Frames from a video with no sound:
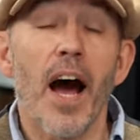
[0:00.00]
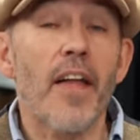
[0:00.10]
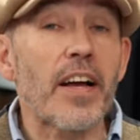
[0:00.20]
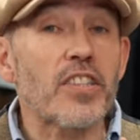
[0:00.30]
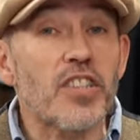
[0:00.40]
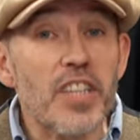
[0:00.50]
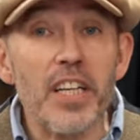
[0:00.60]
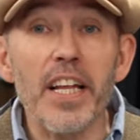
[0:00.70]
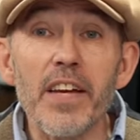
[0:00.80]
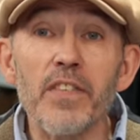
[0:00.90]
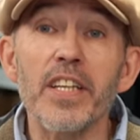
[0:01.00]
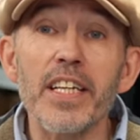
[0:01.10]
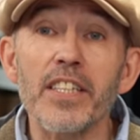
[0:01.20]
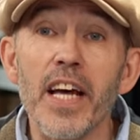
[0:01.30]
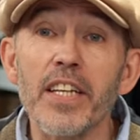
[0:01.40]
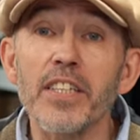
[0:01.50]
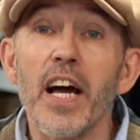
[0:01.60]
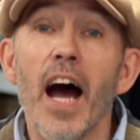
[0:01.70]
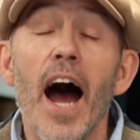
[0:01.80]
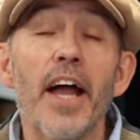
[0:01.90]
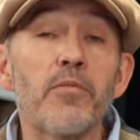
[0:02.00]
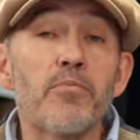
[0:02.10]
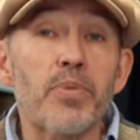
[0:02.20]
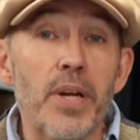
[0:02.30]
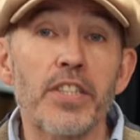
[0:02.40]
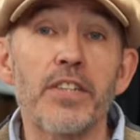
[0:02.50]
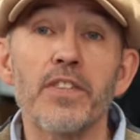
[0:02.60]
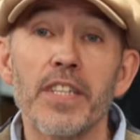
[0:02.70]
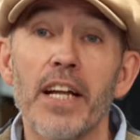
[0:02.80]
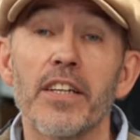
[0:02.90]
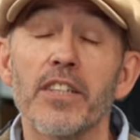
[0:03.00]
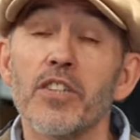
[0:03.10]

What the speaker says: And that's still, even these days, an impressive standard,